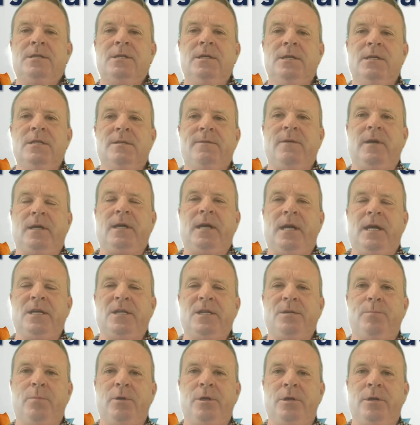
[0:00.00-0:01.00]
In terms of our
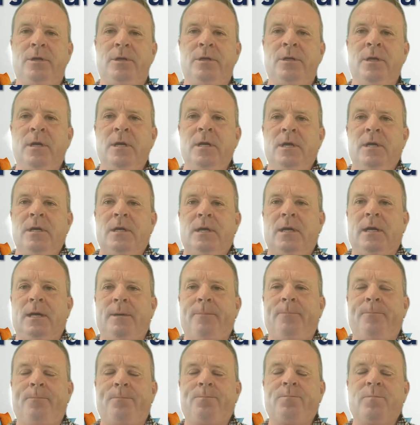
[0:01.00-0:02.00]
cash burn,
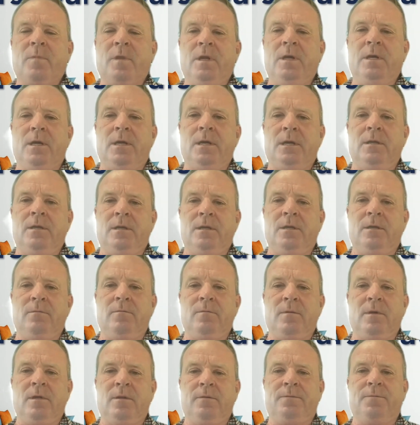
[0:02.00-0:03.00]
in
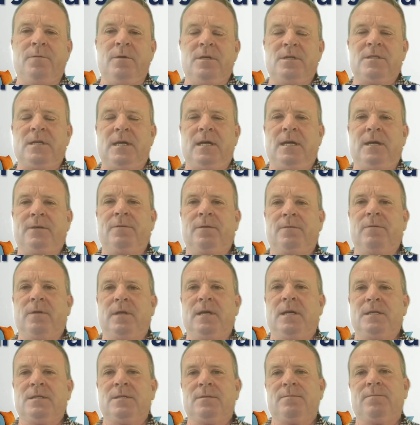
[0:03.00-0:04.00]
the first half
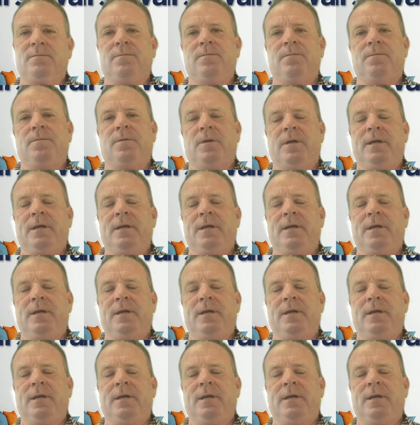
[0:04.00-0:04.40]
of last